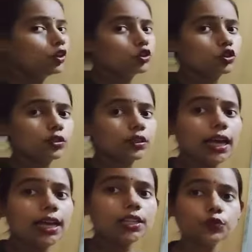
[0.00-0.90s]
So
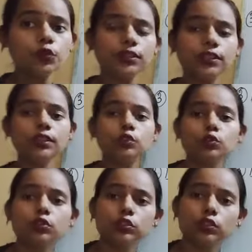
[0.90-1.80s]
class, for the
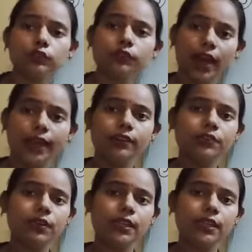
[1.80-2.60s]
rules of 5,